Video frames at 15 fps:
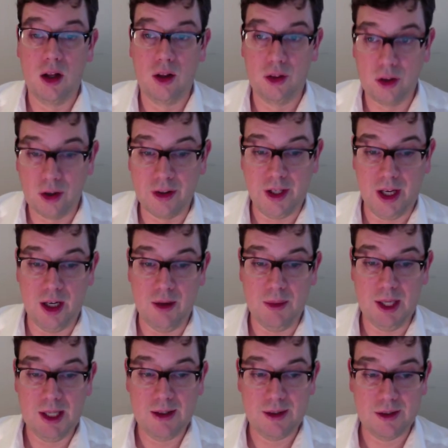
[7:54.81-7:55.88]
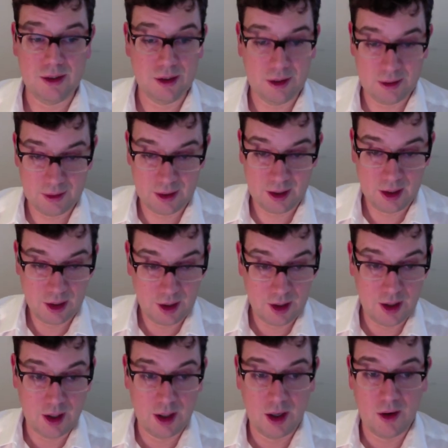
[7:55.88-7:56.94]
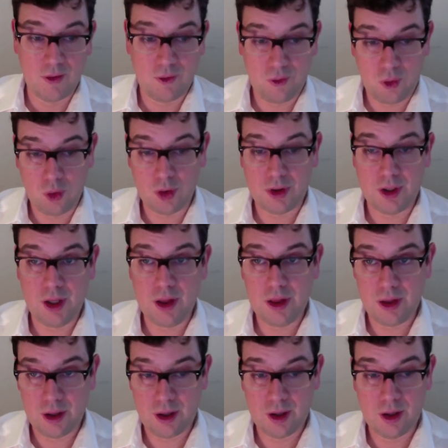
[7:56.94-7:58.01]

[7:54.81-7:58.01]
not enemies. 14th,